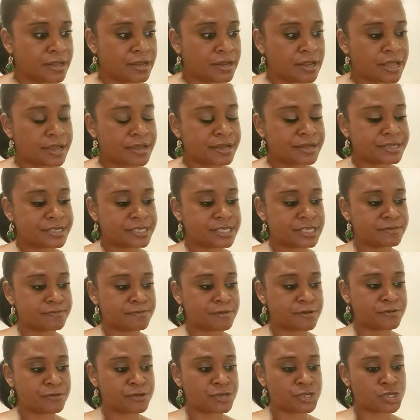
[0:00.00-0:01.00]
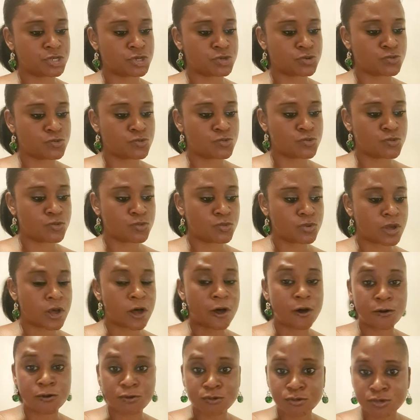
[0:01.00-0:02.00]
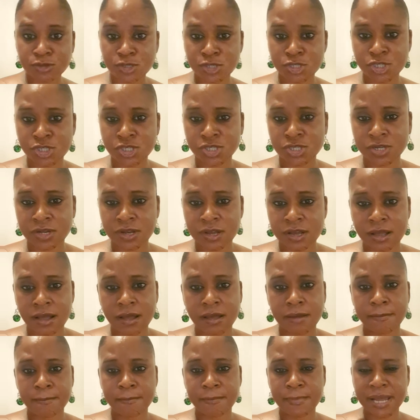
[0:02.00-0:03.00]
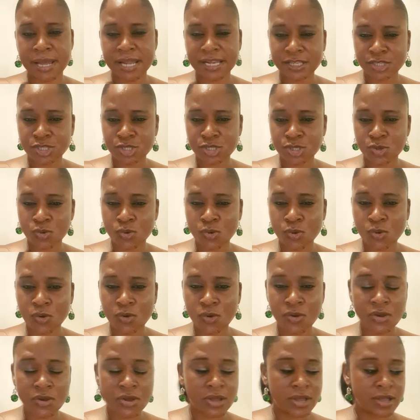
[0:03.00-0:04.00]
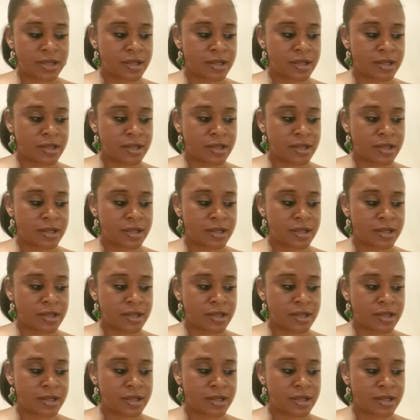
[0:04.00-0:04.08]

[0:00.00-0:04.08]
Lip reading: like a spiritual coach, a mentor,